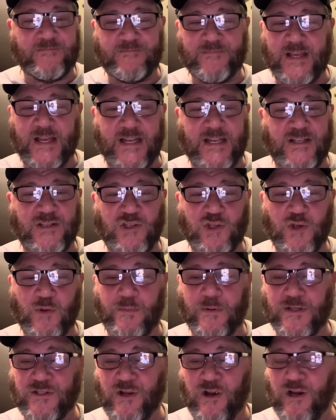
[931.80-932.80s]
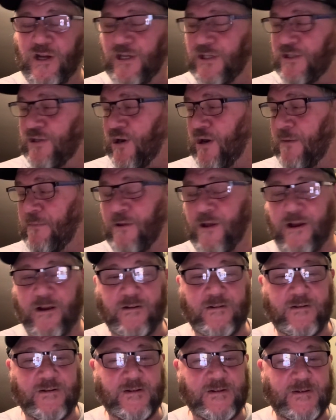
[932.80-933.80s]
any superstar guitar
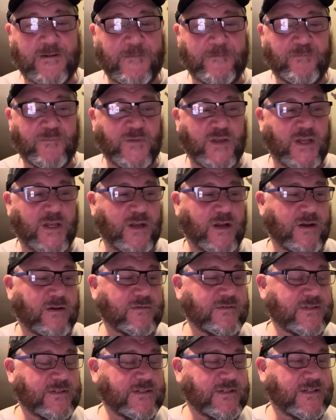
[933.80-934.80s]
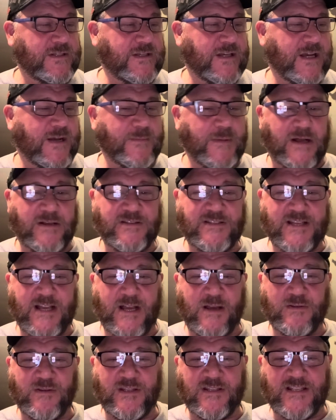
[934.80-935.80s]
player. You know, I'll
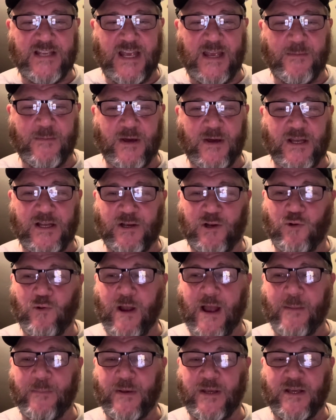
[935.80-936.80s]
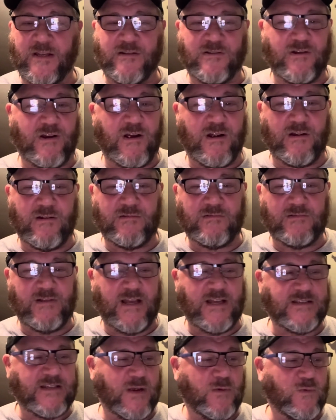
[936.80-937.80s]
sound the same on a crappy guitar
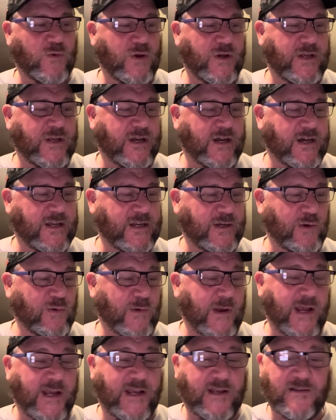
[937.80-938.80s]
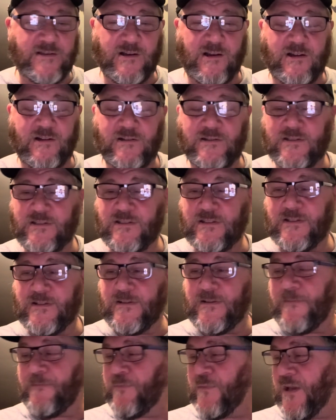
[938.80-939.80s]
as I would on a great guitar,
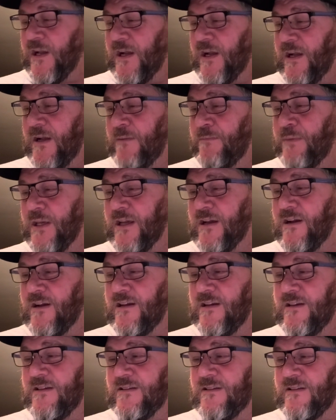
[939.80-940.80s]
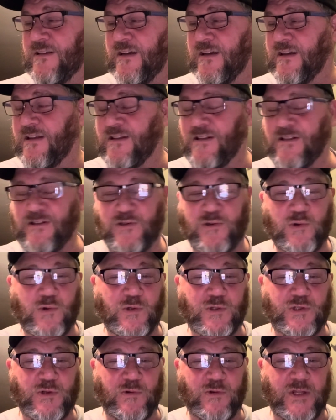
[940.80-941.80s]
because the
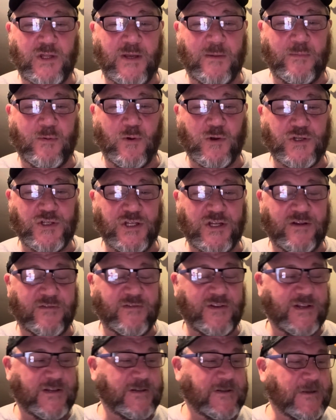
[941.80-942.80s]
tools are only a portion of it.